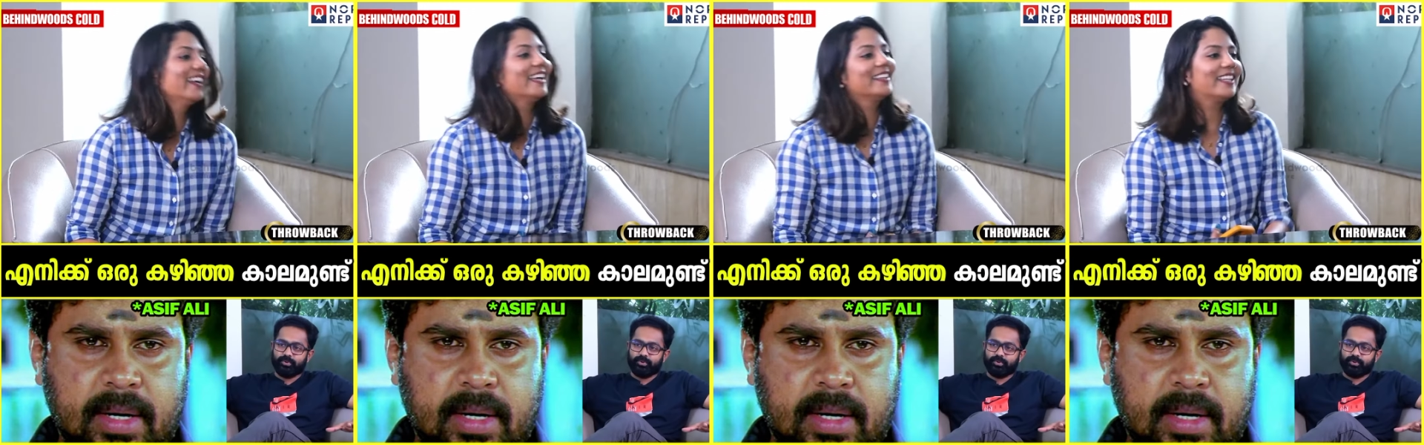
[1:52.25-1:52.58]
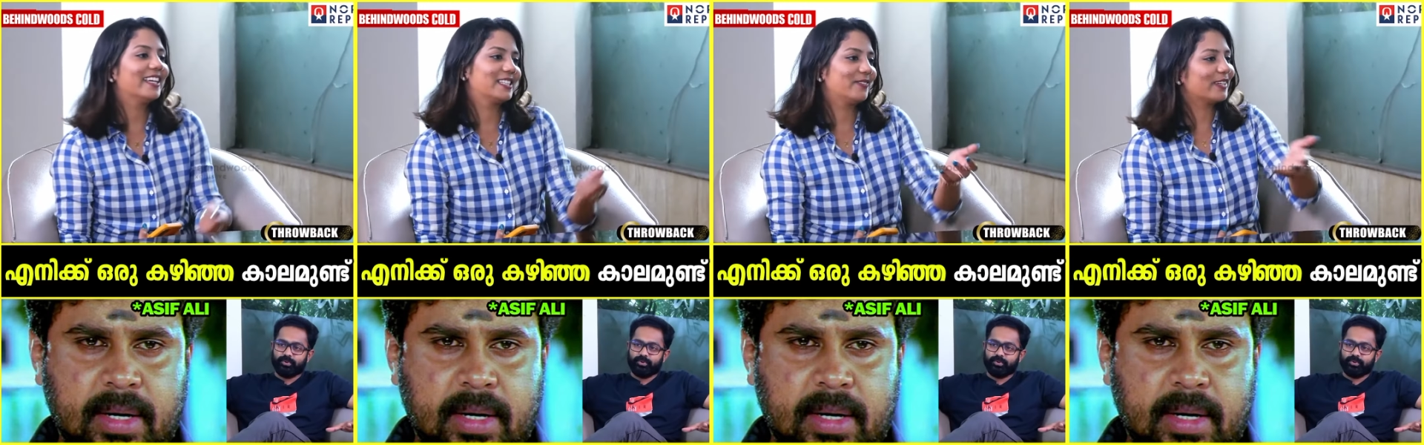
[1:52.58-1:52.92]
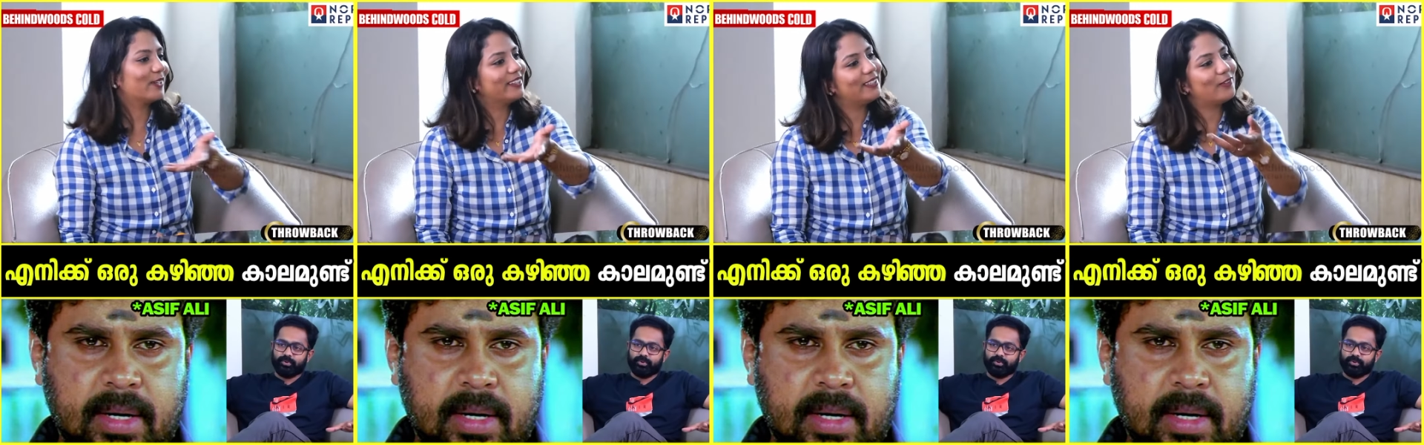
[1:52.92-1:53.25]
Speaker 1: and thus we
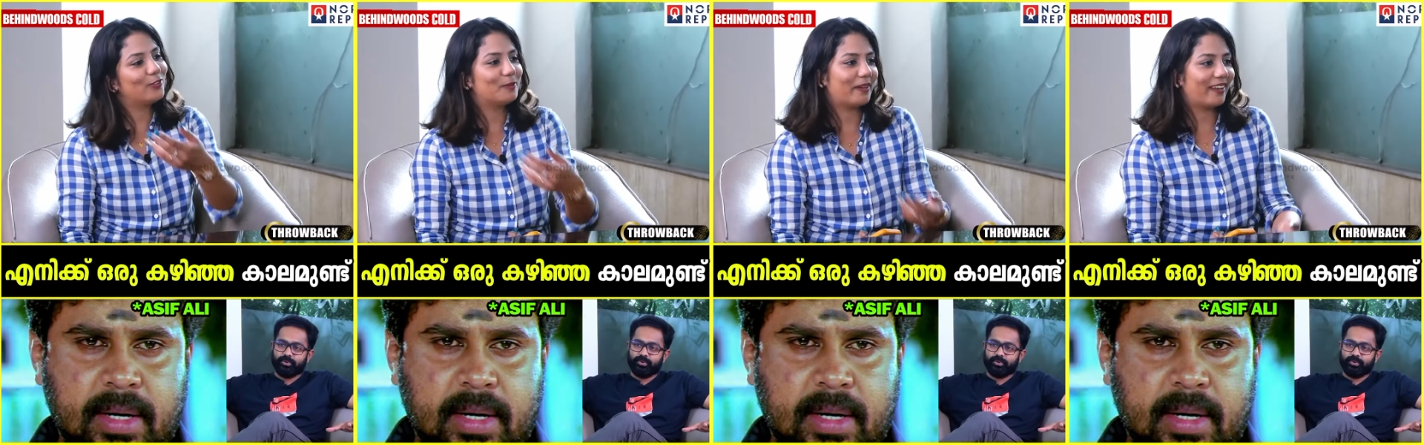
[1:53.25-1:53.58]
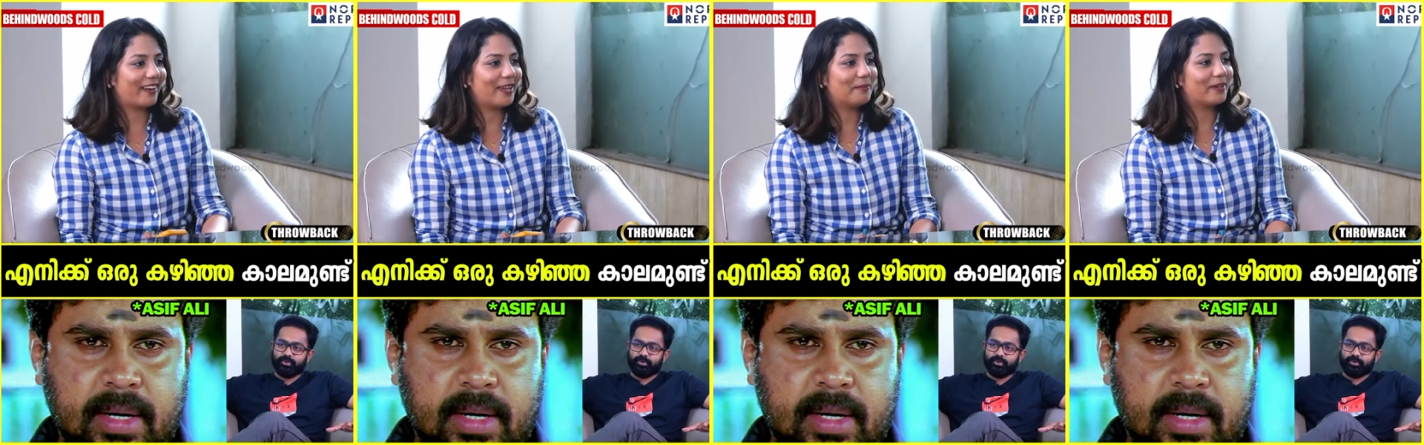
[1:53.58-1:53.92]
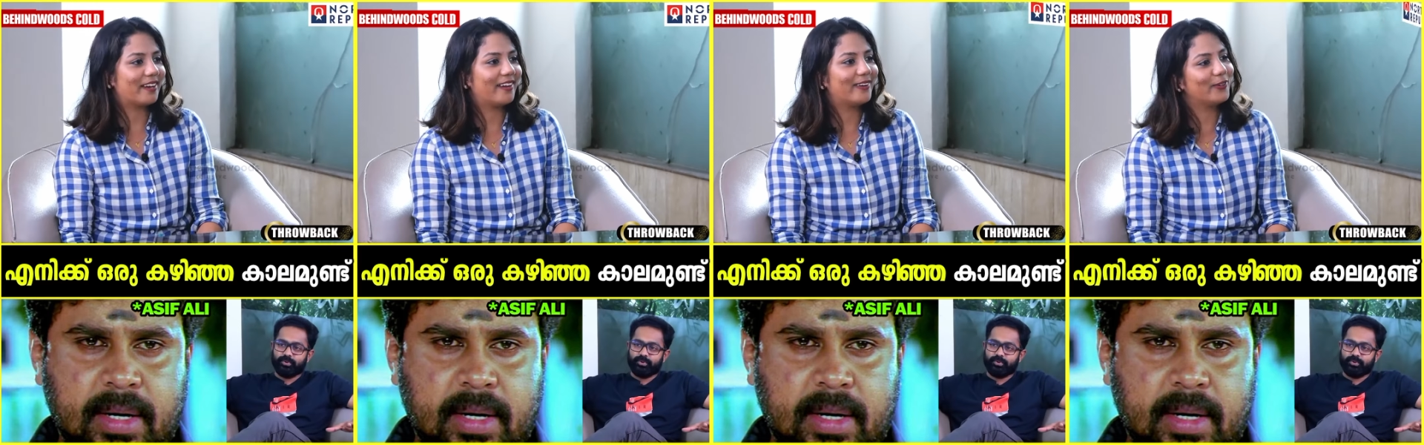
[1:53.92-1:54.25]
got there on the
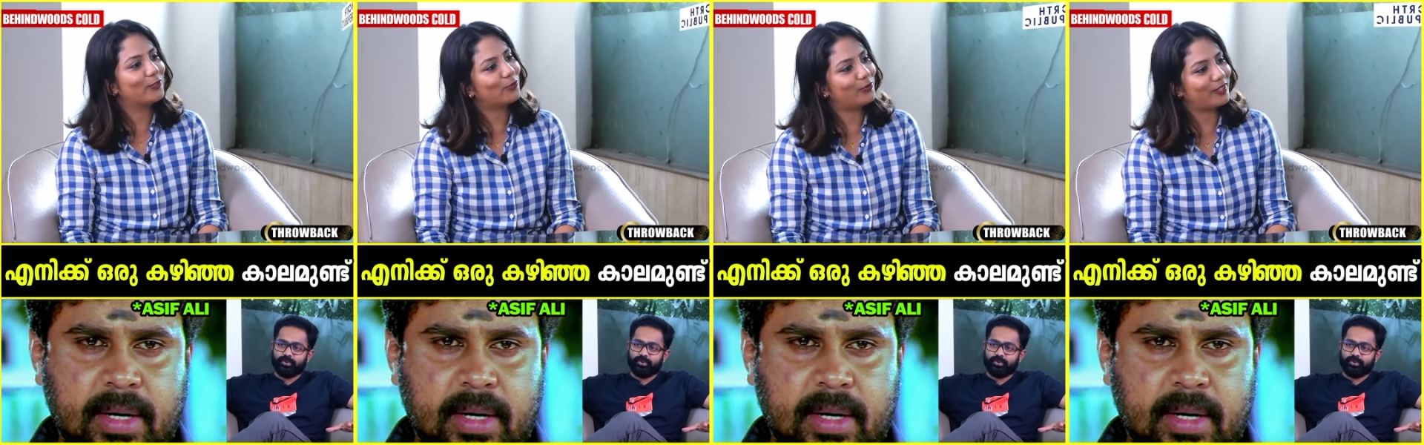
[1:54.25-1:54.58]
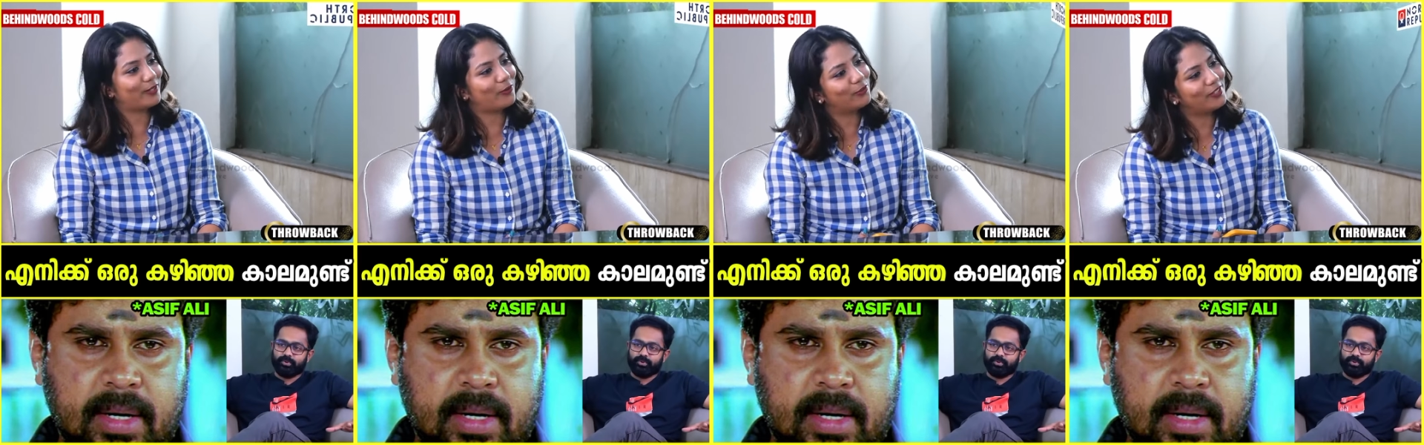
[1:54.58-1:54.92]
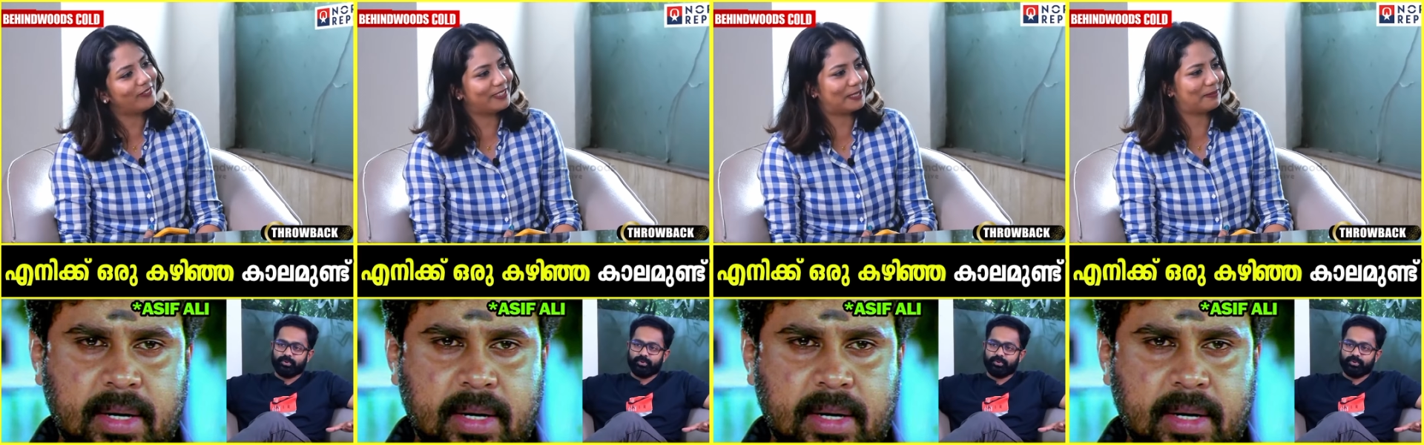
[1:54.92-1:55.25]
Parambara or put on the
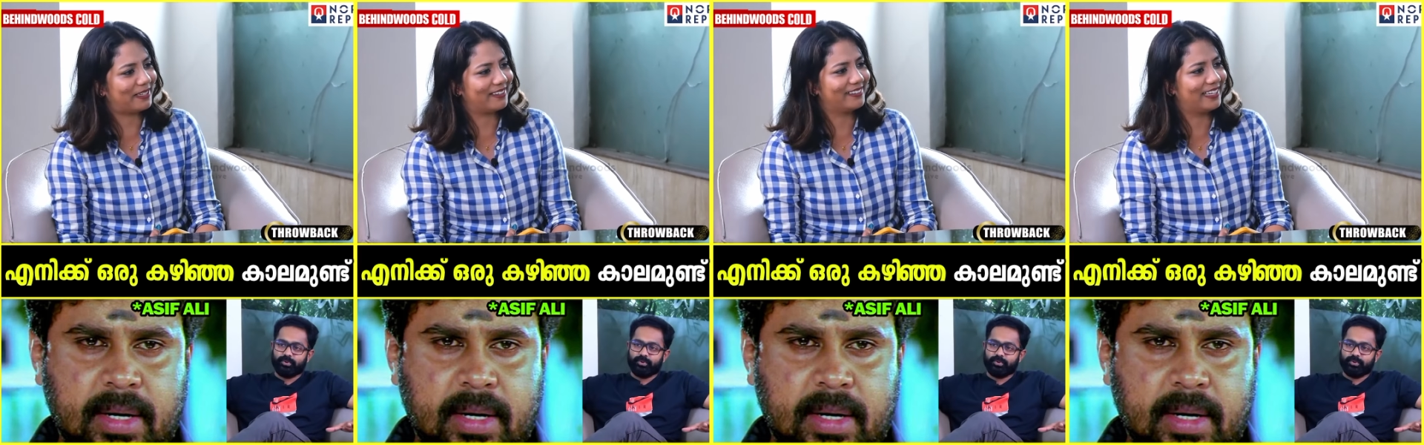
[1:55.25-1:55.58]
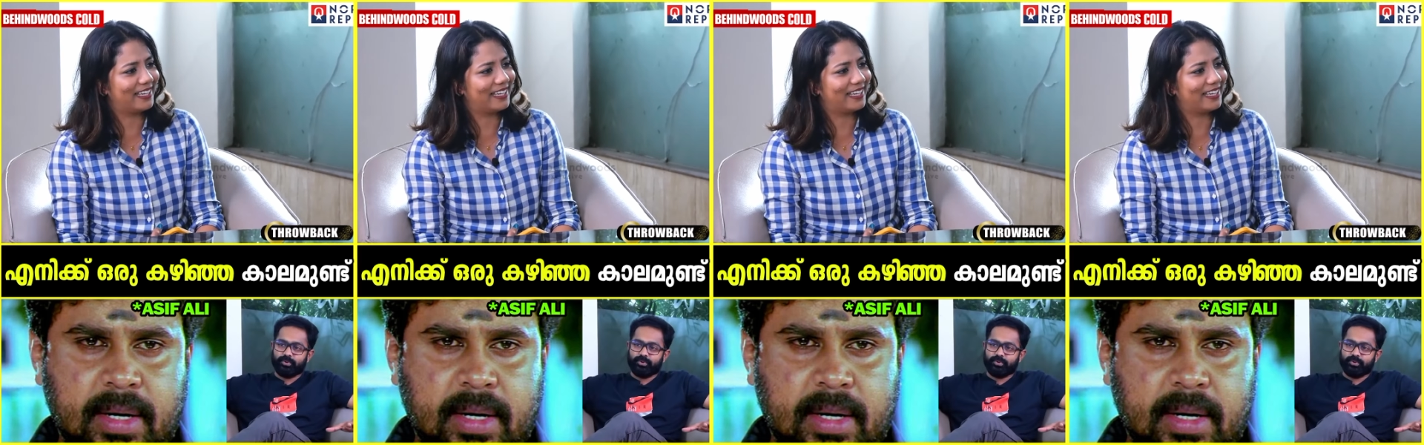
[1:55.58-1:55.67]
middle of the